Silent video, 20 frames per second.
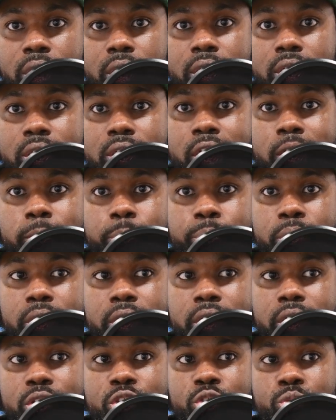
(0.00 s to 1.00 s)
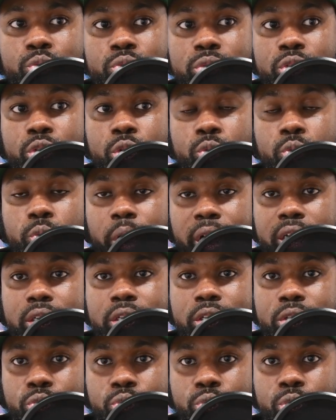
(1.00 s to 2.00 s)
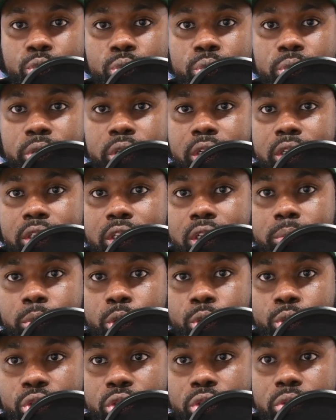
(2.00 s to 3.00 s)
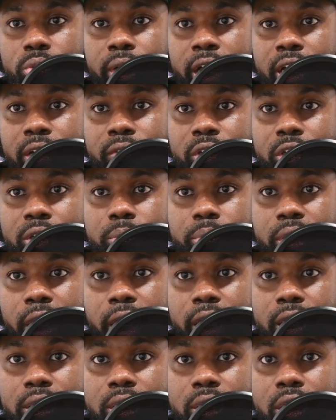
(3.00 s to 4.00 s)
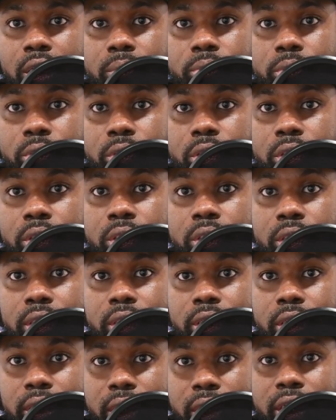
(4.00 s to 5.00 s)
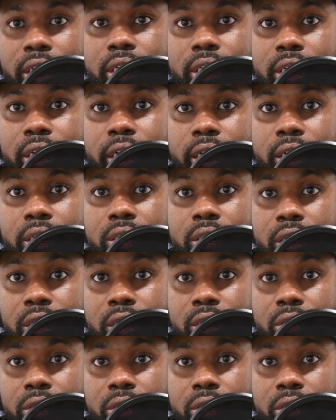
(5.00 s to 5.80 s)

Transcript: they put it directly through the most thriving black neighborhood in Atlanta,